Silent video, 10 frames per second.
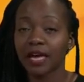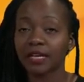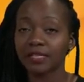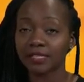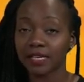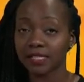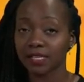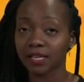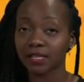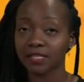and
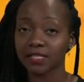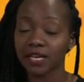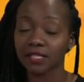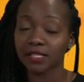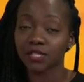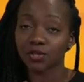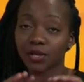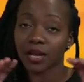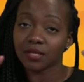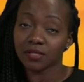data tends to
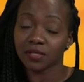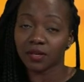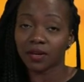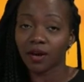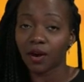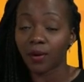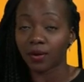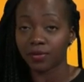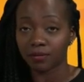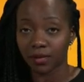cluster
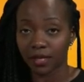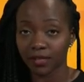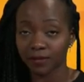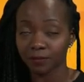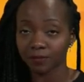around the mean.